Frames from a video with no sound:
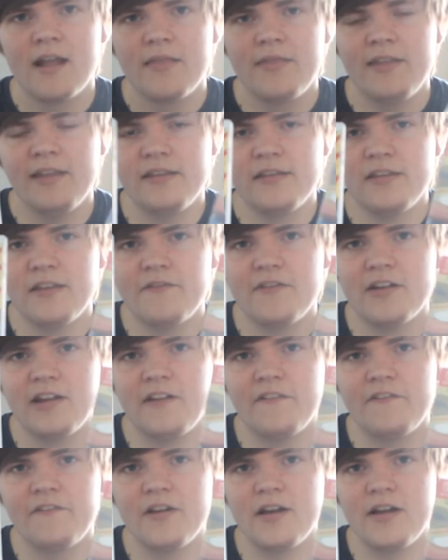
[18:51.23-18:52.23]
these are the
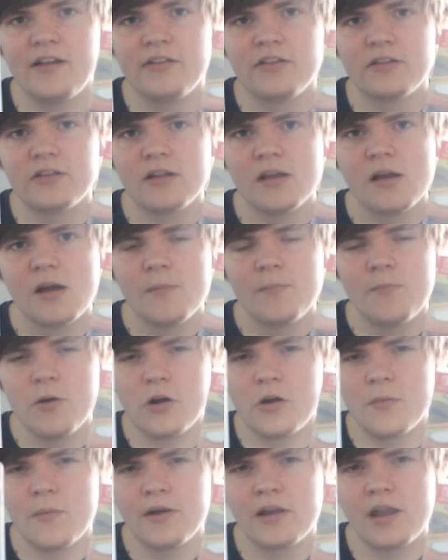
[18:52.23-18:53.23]
very first
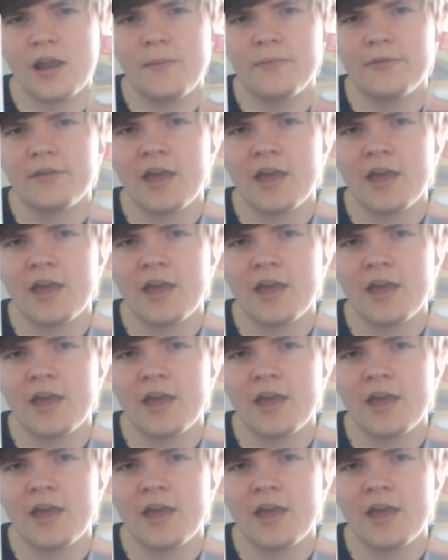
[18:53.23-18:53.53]
Pokemon games